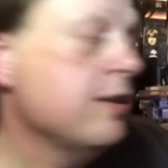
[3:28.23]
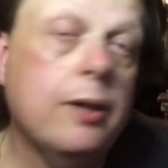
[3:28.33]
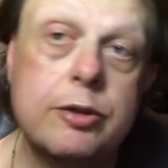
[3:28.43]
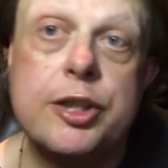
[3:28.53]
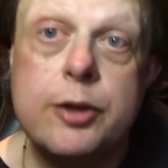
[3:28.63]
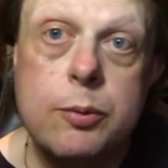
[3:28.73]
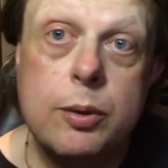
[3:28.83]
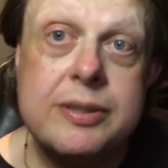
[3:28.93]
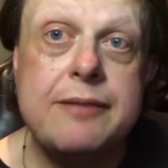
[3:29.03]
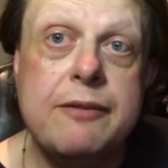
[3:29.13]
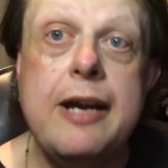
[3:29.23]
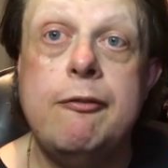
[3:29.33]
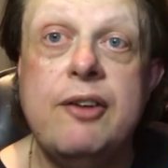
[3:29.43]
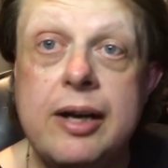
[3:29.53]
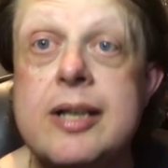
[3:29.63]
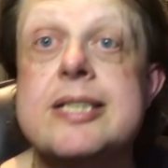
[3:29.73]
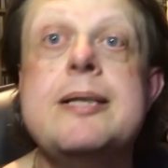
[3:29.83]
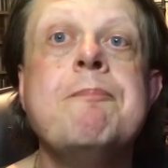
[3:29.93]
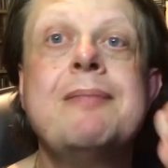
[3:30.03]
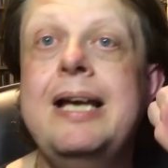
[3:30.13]
So I'll show you what was in there
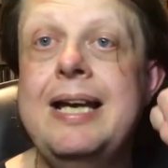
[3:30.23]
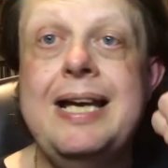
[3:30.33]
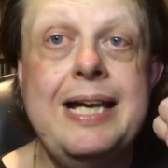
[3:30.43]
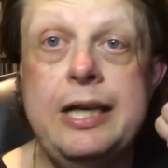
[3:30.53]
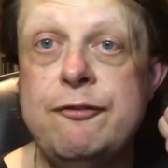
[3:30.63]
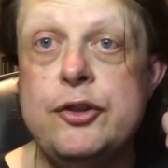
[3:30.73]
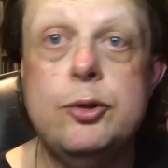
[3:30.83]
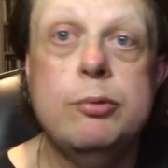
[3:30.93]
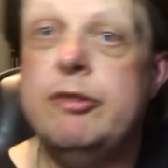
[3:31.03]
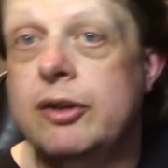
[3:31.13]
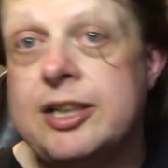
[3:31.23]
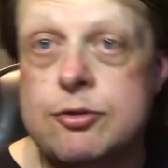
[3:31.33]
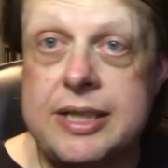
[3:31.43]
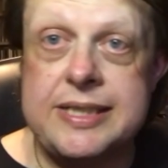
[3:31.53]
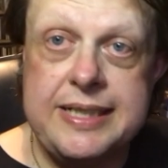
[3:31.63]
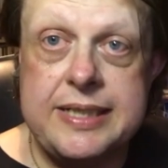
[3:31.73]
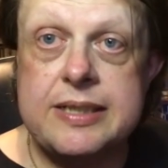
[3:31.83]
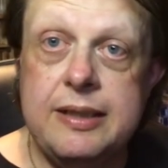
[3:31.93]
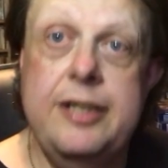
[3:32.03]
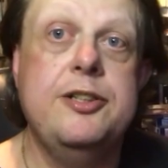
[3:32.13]
first. If you're not interested
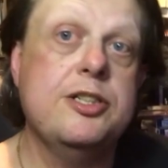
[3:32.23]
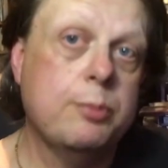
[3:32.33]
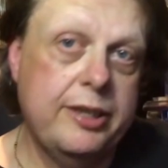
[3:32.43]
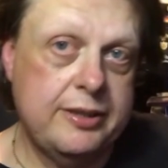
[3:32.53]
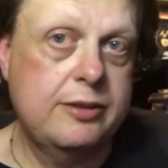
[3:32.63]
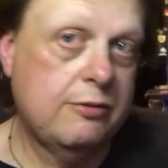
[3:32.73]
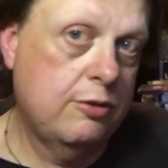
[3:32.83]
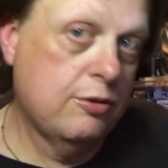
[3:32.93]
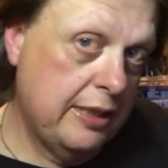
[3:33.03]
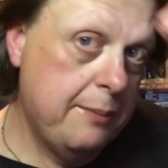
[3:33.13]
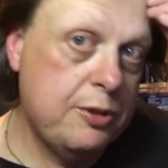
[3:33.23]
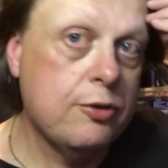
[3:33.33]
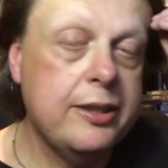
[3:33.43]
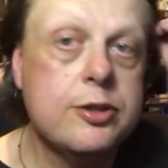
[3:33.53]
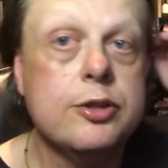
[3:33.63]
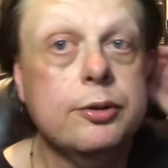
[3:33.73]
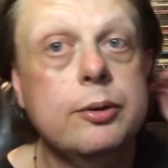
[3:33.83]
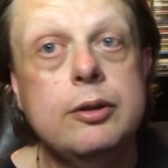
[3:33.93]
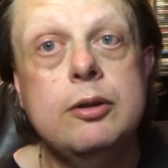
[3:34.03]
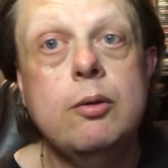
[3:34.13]
and you just want to skip straight to
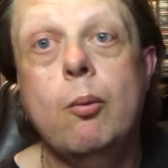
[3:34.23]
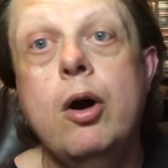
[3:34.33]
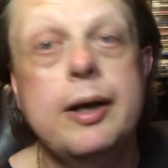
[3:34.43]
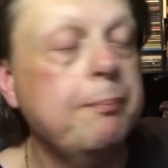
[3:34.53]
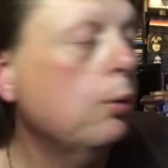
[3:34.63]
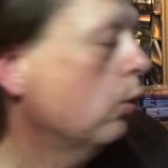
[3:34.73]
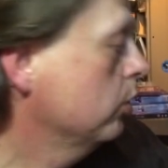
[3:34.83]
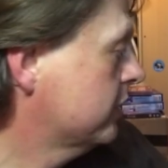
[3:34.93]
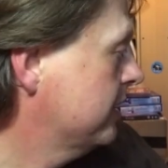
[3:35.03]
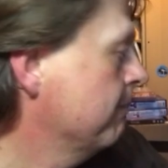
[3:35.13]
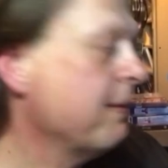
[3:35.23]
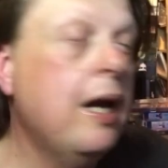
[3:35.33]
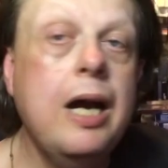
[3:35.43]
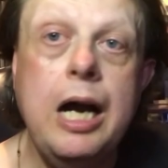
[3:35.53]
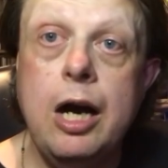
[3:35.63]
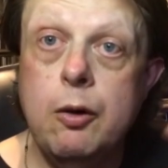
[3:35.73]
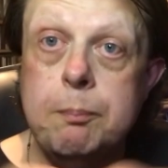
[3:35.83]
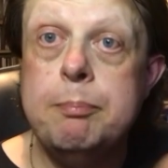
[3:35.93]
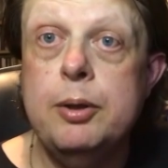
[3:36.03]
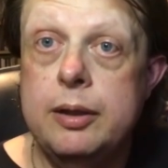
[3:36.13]
what I bought, I'll
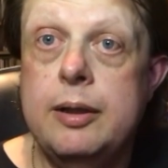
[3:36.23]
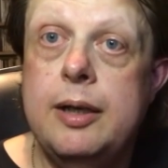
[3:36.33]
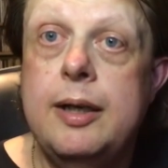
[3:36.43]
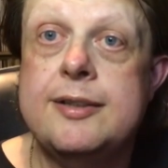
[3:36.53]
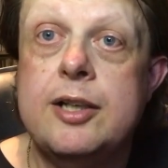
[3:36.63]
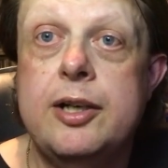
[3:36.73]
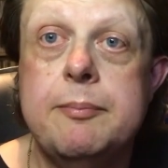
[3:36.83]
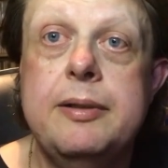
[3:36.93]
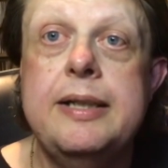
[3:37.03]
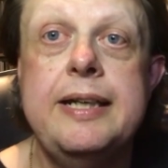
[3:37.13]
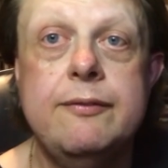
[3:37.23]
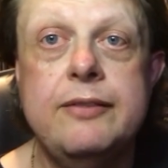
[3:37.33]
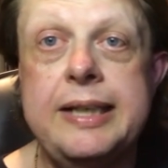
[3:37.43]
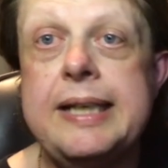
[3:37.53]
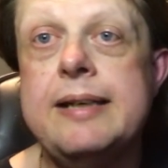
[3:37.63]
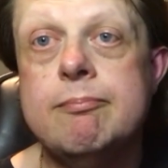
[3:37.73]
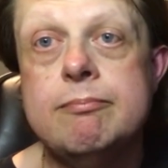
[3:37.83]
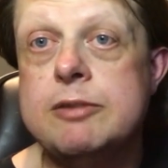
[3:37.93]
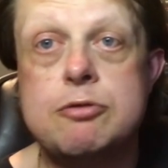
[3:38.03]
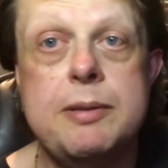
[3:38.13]
put a time in the
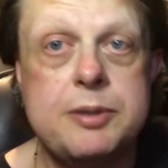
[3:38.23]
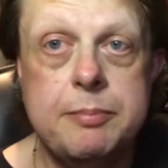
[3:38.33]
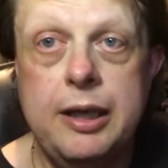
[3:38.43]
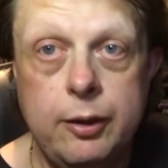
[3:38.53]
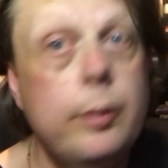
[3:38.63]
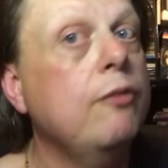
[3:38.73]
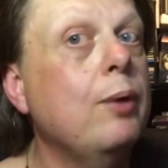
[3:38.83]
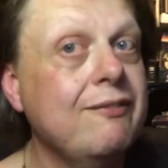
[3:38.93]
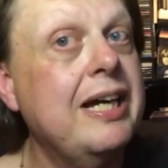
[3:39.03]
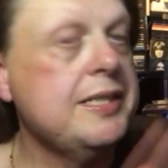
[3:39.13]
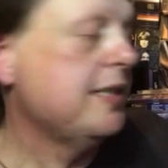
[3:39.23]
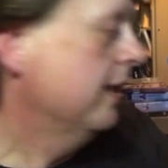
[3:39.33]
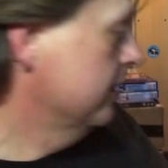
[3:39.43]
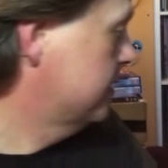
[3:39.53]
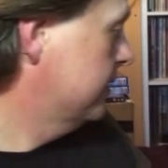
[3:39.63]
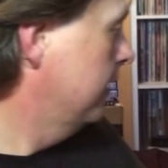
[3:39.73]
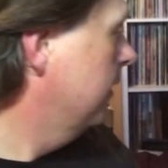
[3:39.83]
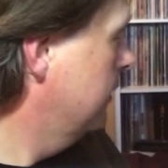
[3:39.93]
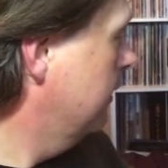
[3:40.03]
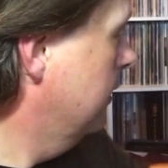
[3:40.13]
description below of when that starts.
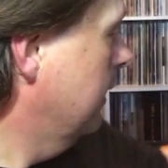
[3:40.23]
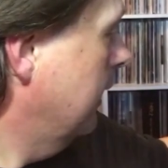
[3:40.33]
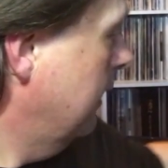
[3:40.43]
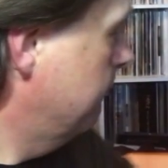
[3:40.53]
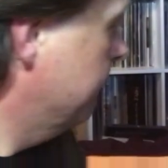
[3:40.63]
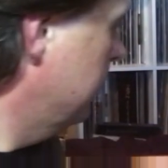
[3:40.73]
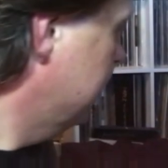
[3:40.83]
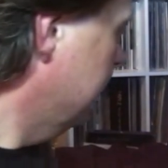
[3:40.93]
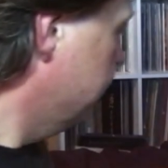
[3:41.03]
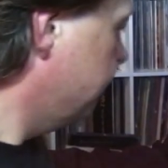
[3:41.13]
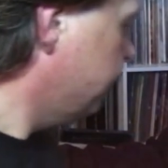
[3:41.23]
Okay,